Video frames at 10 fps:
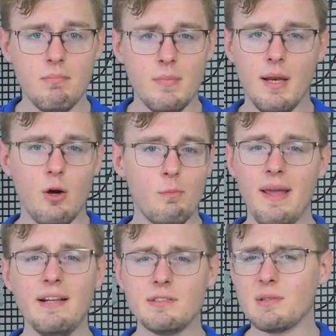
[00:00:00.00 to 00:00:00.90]
no
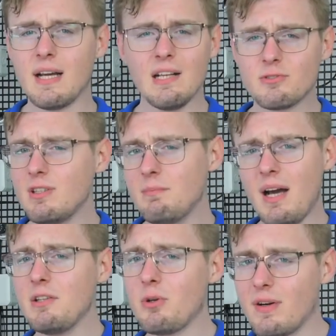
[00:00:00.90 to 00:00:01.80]
man to control and
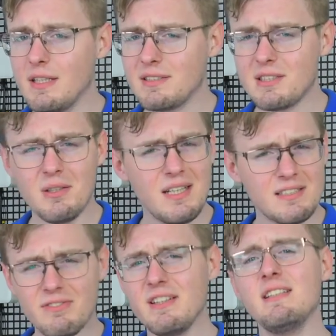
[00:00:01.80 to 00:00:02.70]
monitor it, so that's really